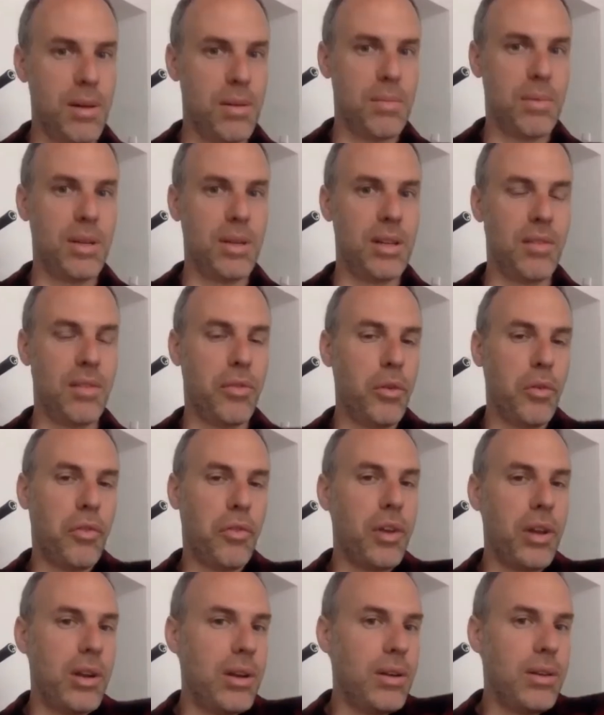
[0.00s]
mean, if you
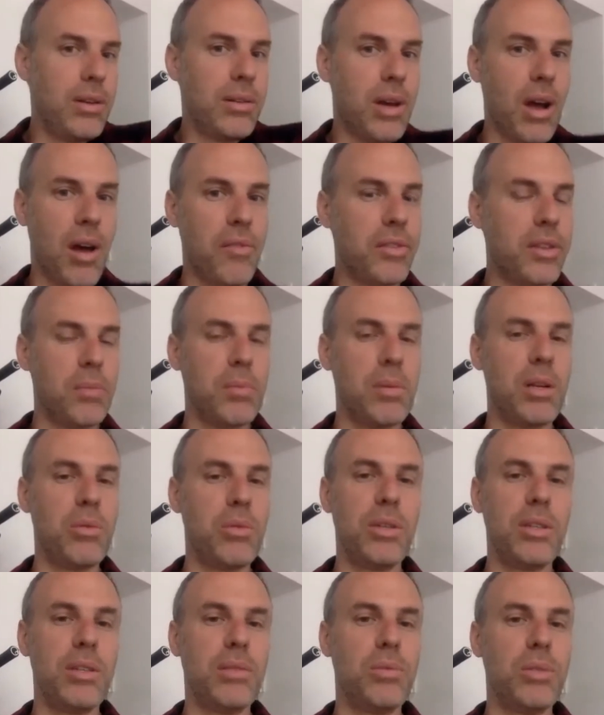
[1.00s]
feel comfortable
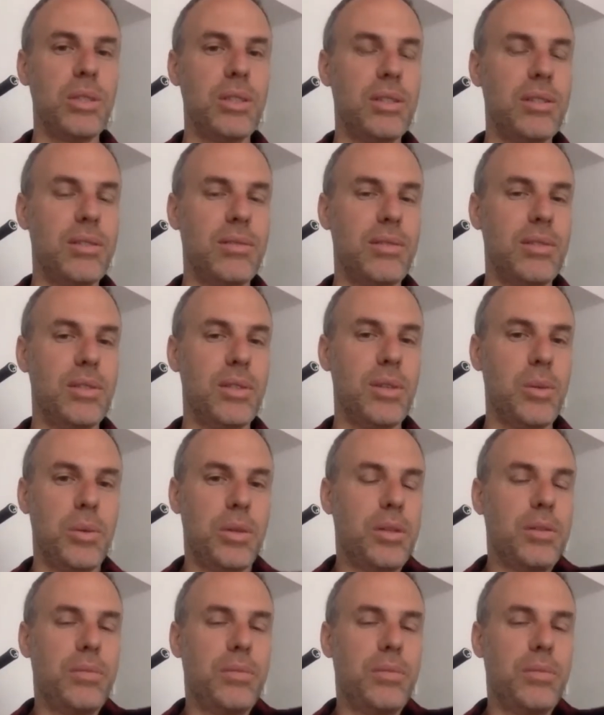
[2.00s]
with you know,